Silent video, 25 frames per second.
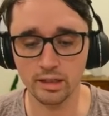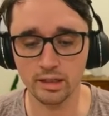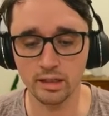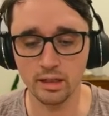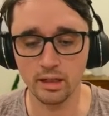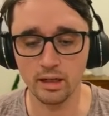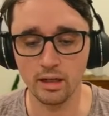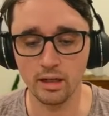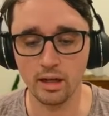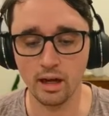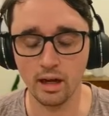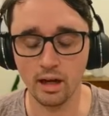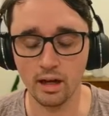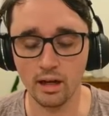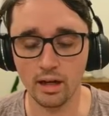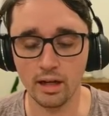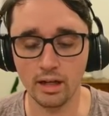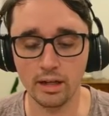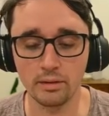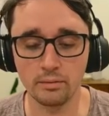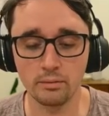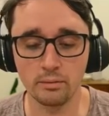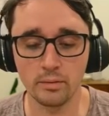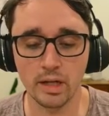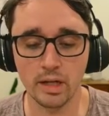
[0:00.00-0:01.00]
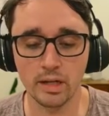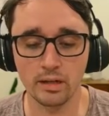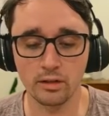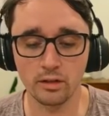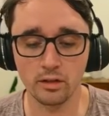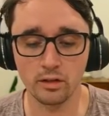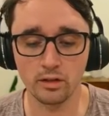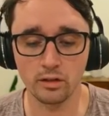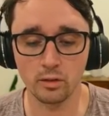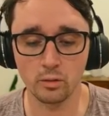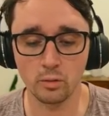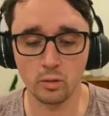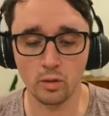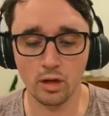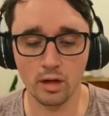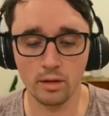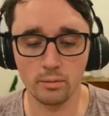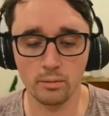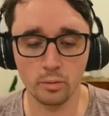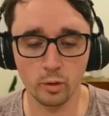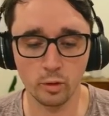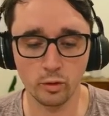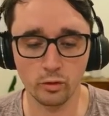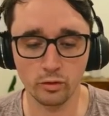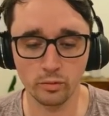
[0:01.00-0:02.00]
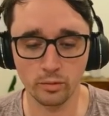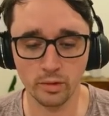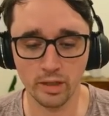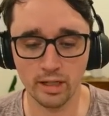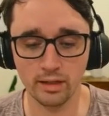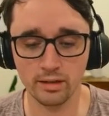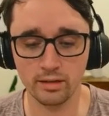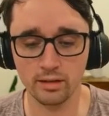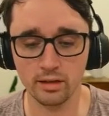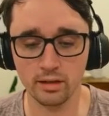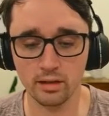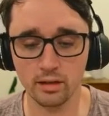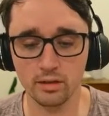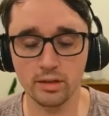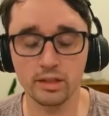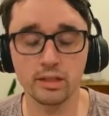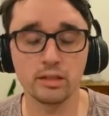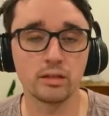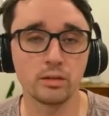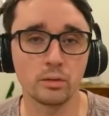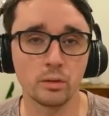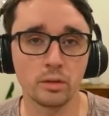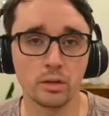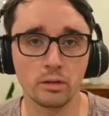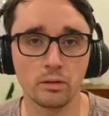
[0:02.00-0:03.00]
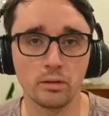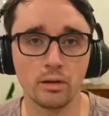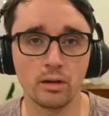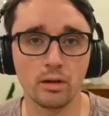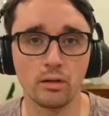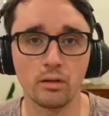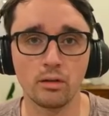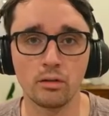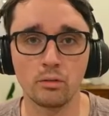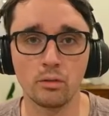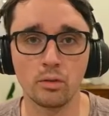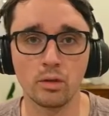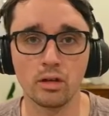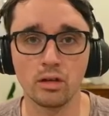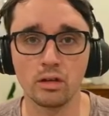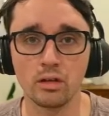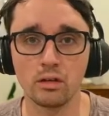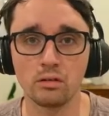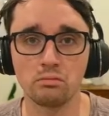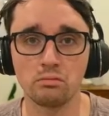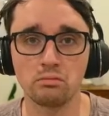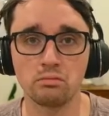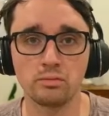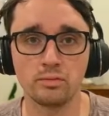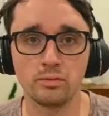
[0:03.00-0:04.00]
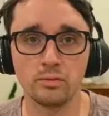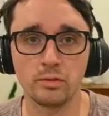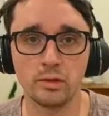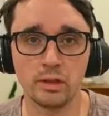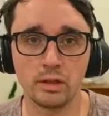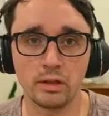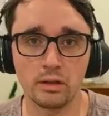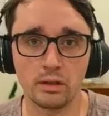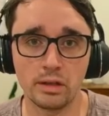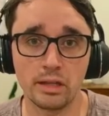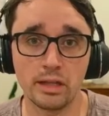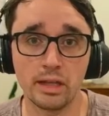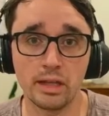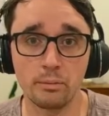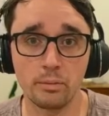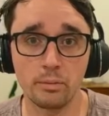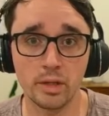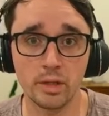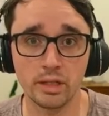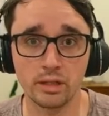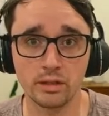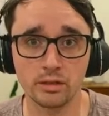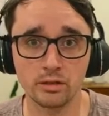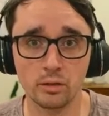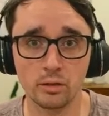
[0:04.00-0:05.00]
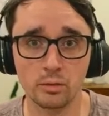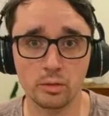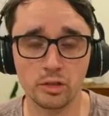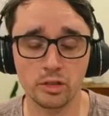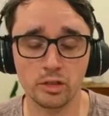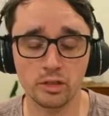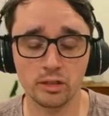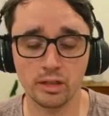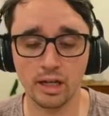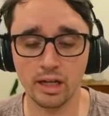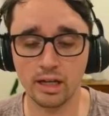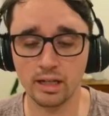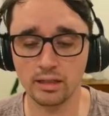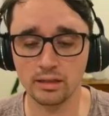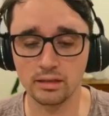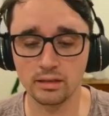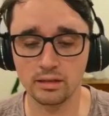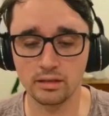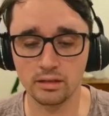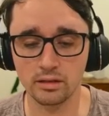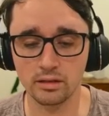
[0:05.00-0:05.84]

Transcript: and meant that the wide balls from Cancelo into Aguero were their biggest option, and